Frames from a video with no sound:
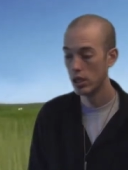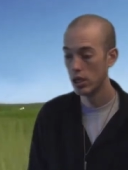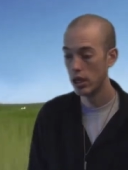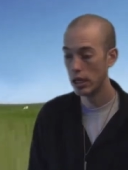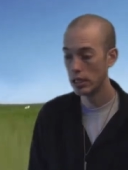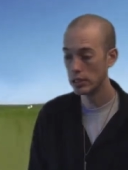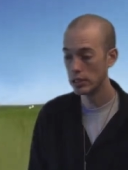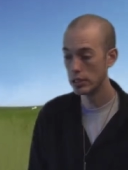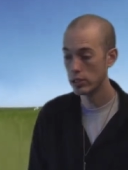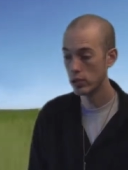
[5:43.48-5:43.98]

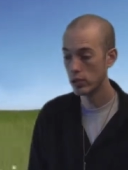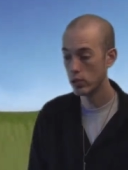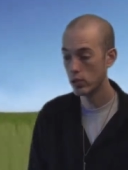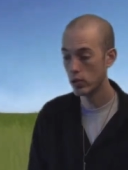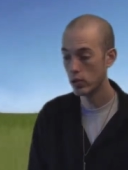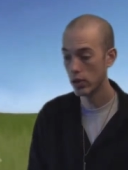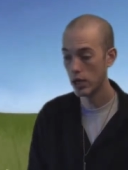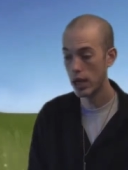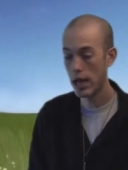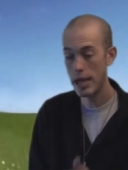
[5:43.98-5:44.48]
And
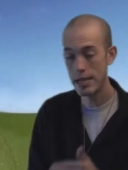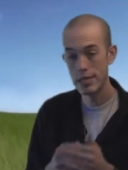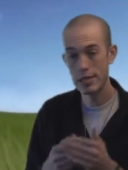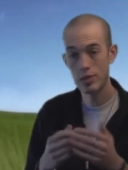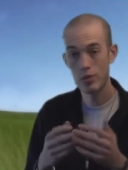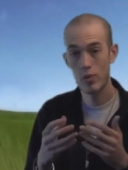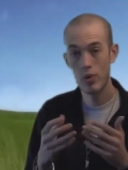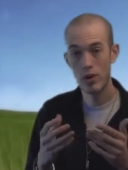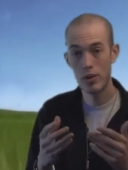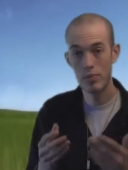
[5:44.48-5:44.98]
so I
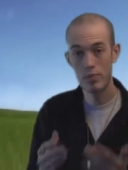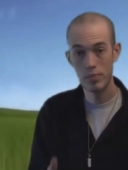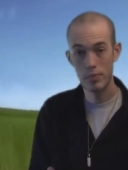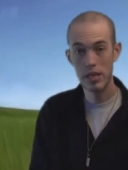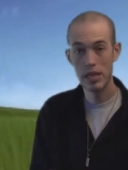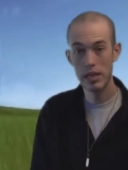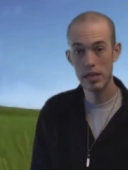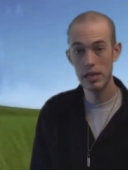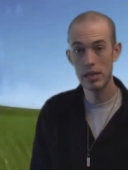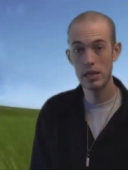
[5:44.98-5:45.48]
just want to
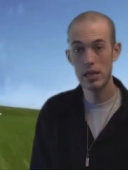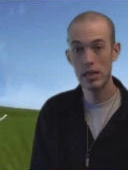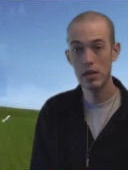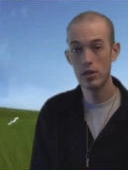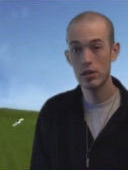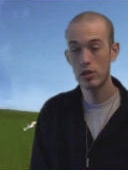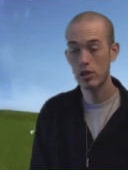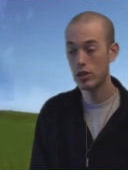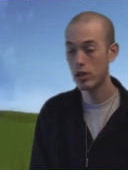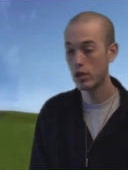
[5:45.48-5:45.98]
be there
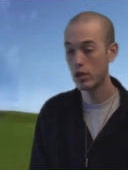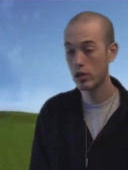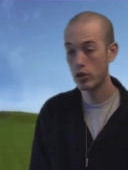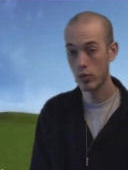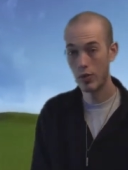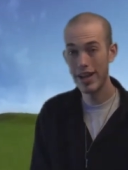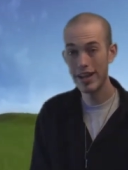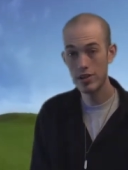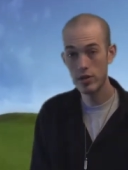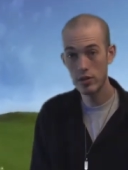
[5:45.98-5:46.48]
to
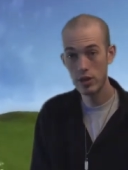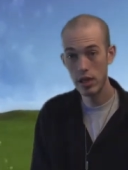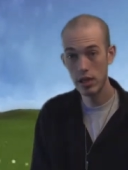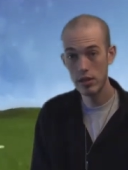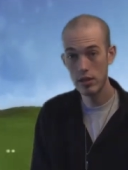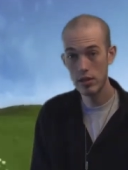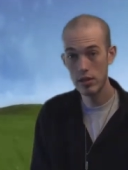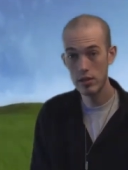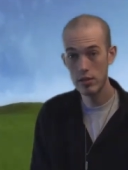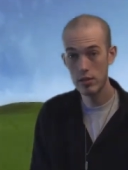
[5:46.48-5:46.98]

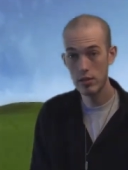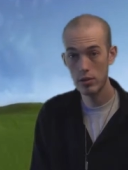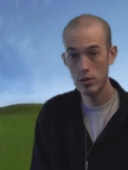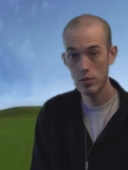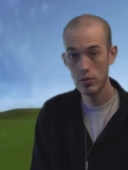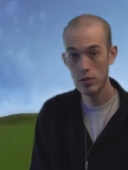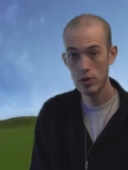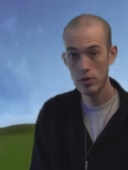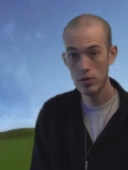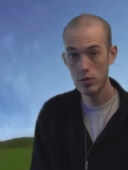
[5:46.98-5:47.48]
congratulate
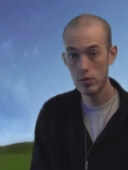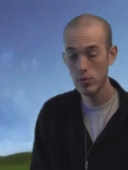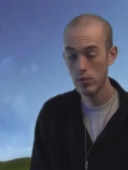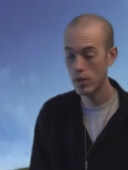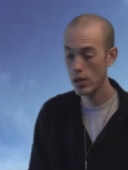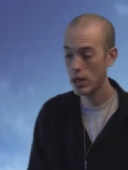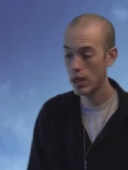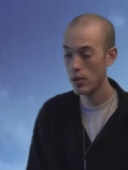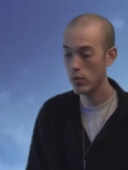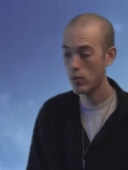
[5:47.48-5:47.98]
you two.
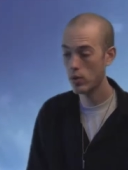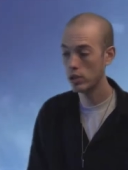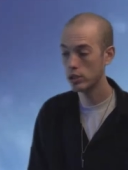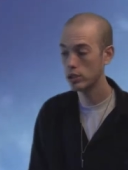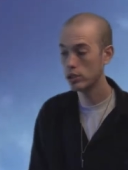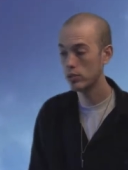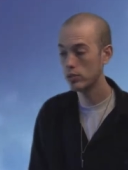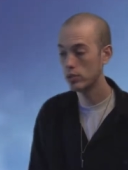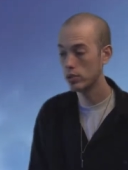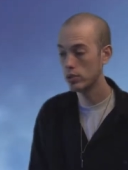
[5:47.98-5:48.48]
I
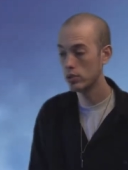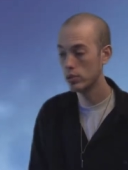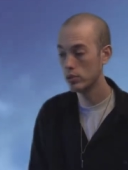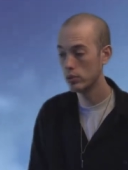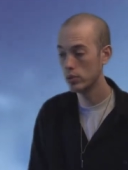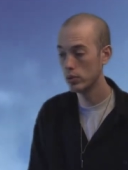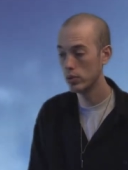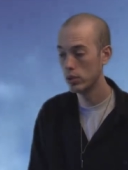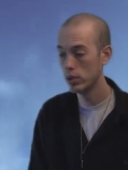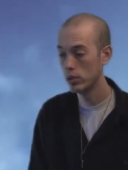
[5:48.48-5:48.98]
want you
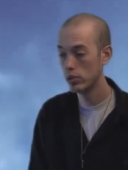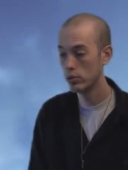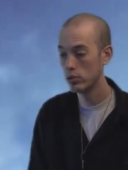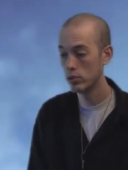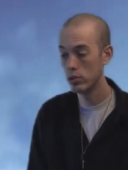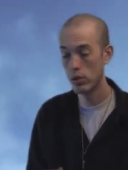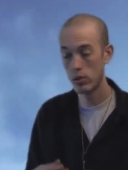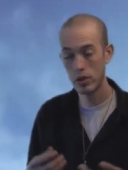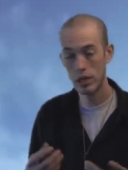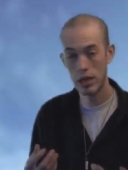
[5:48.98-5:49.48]
to
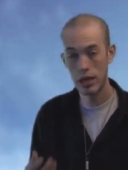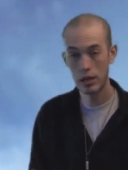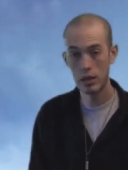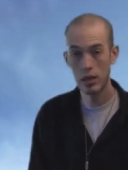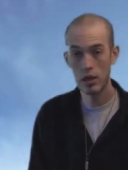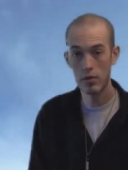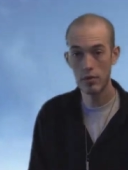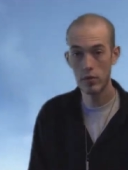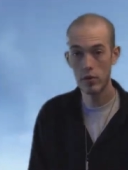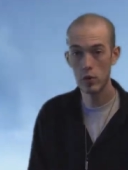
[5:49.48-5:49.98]
know that I
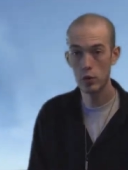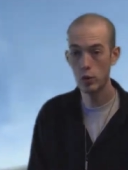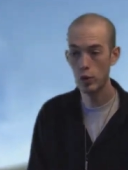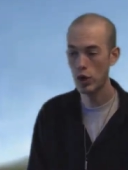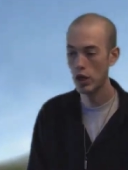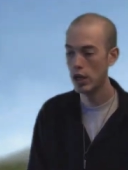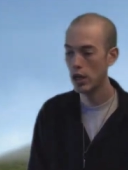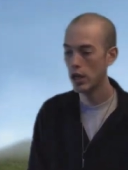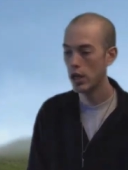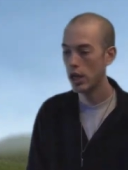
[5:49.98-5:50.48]
love you,
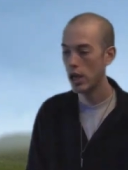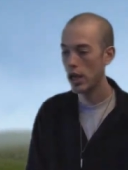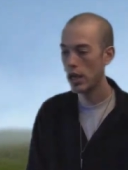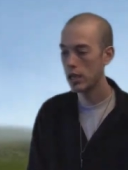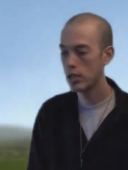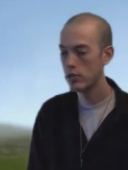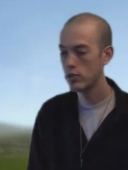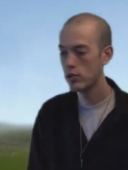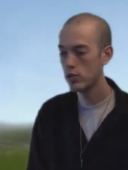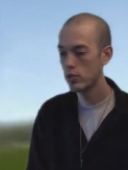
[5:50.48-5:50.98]

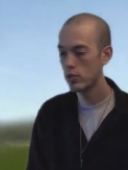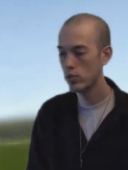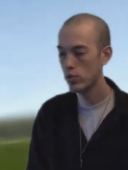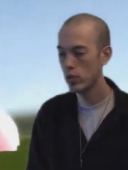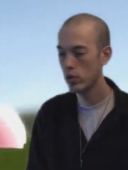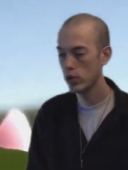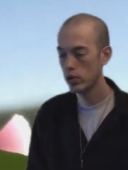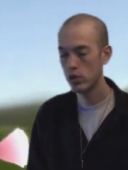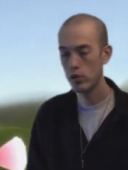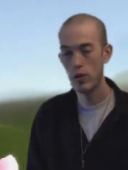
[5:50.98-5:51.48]
and
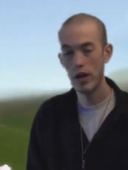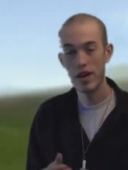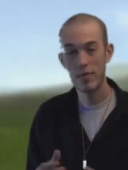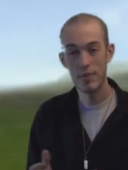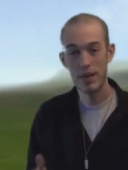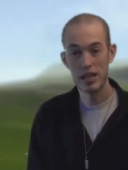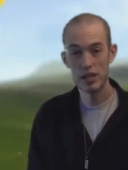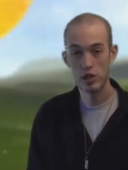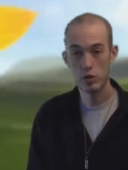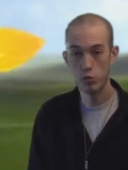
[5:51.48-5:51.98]
you have
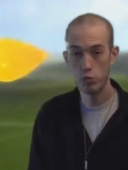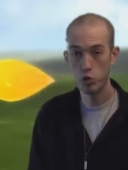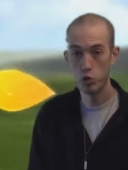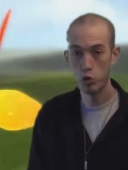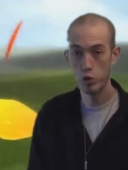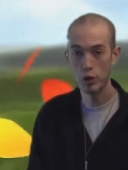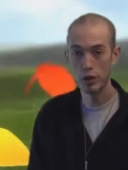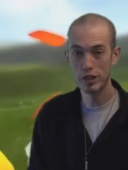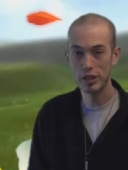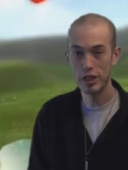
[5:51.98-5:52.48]
my
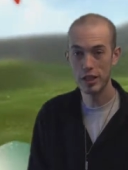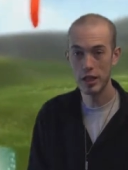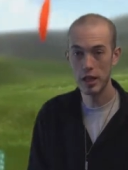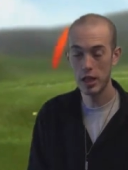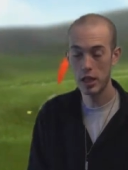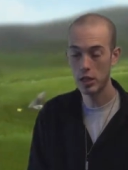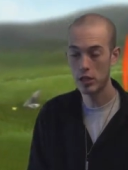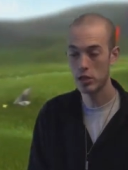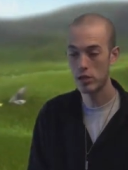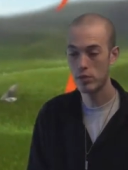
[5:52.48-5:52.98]
support
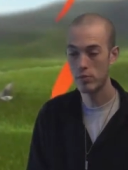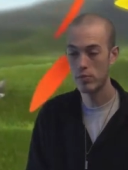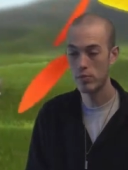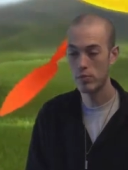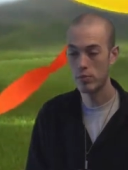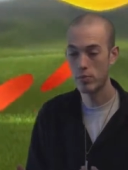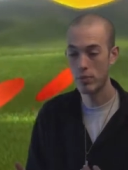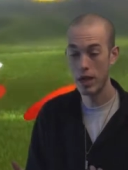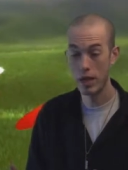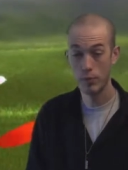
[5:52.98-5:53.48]
and
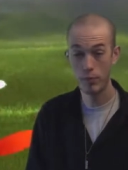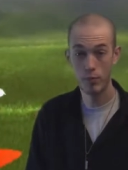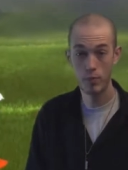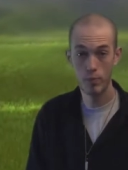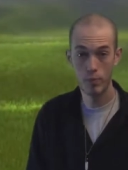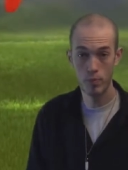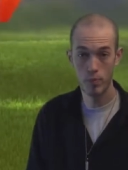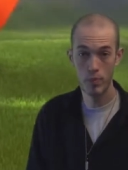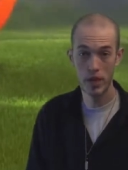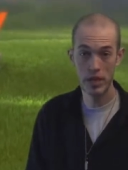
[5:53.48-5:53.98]
my
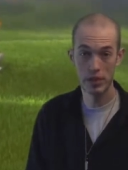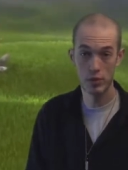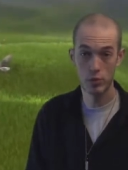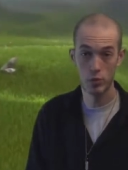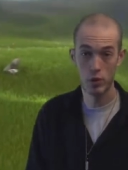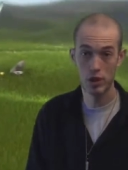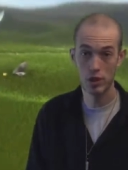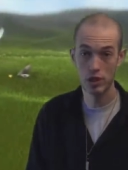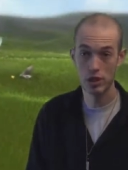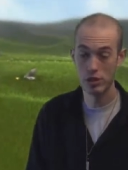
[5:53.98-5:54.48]
best
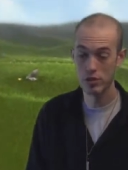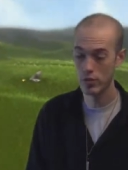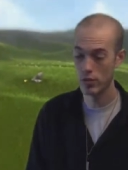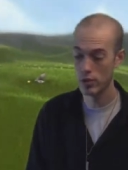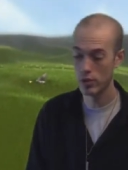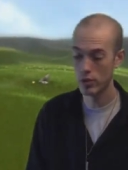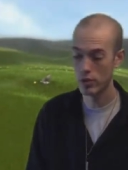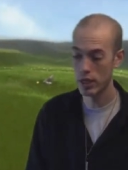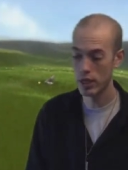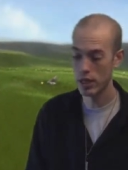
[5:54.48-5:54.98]
wishes for
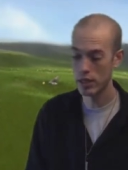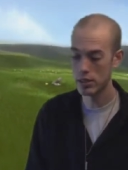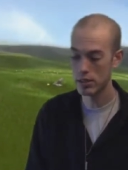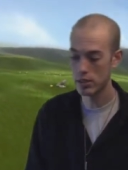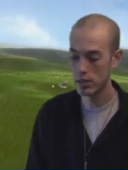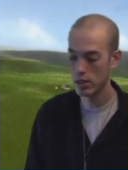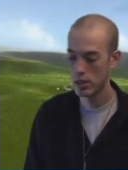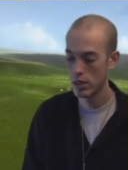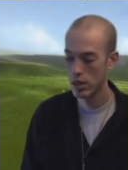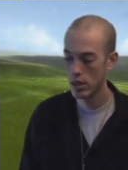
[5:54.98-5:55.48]
you guys.